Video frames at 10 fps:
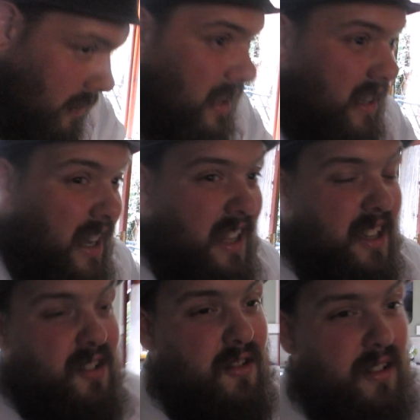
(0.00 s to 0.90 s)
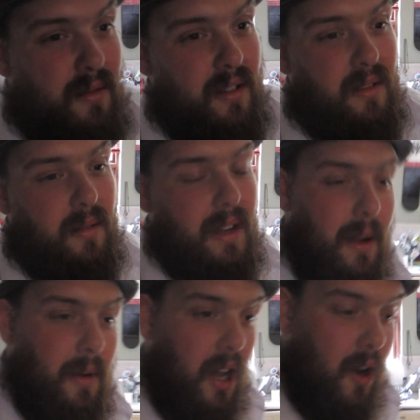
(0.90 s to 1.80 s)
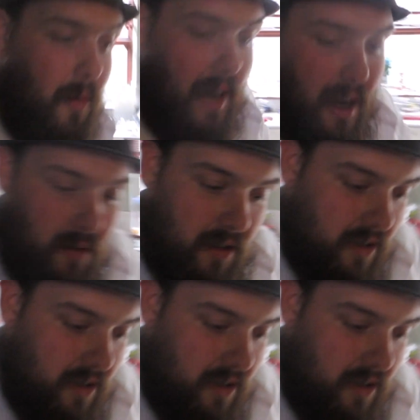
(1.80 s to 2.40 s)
Well, yeah, that's true. Yeah, we're home now.